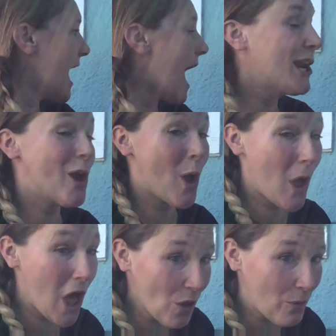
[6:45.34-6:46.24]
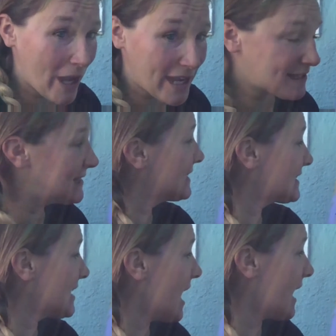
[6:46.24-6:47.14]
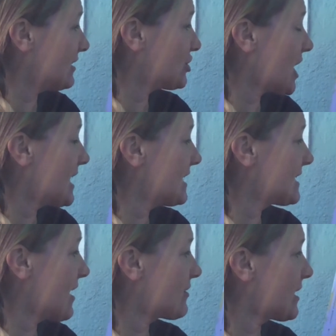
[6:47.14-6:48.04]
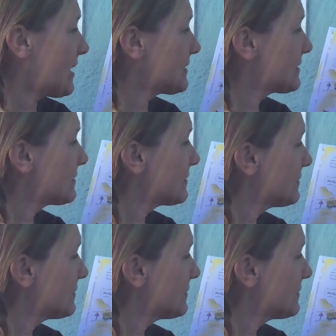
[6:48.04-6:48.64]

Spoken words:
And always the sun shining down on us.